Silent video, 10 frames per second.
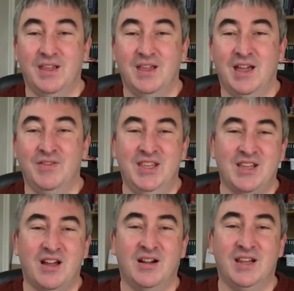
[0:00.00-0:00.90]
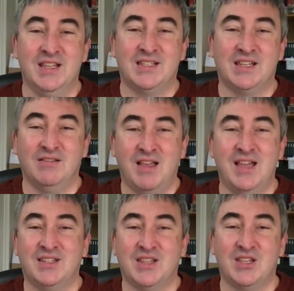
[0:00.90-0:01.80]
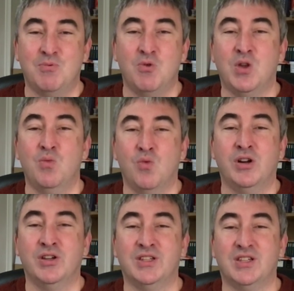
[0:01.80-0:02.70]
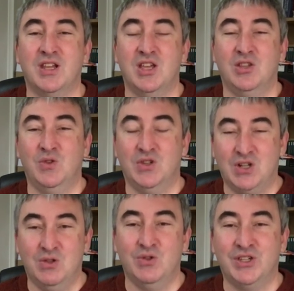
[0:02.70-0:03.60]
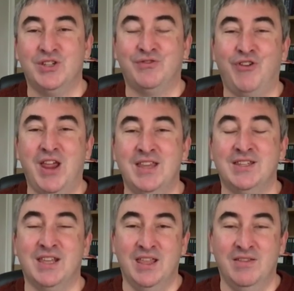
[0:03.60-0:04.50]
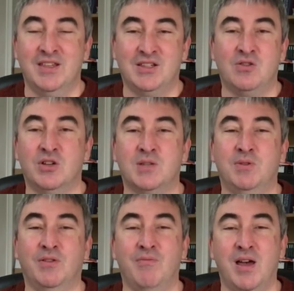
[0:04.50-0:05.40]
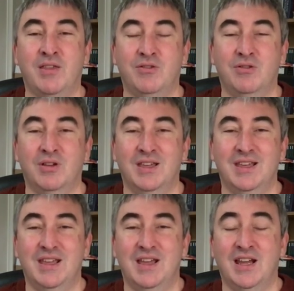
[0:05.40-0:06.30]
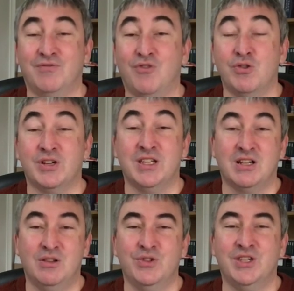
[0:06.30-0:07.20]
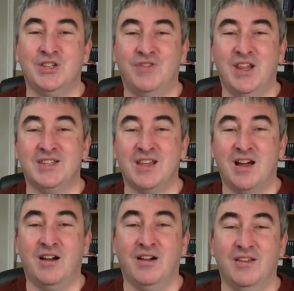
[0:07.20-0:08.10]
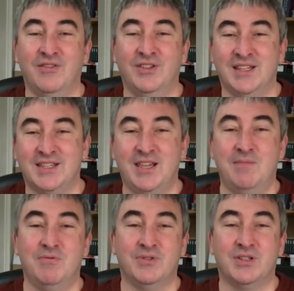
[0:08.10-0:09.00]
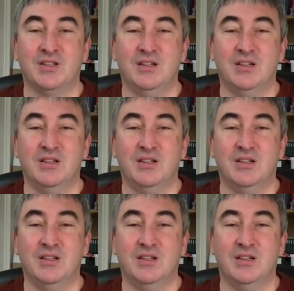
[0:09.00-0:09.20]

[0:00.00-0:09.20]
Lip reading: and these are his last spoken words to his closest friends in this Gospel of Matthew. And of course, his closest friends are the disciples.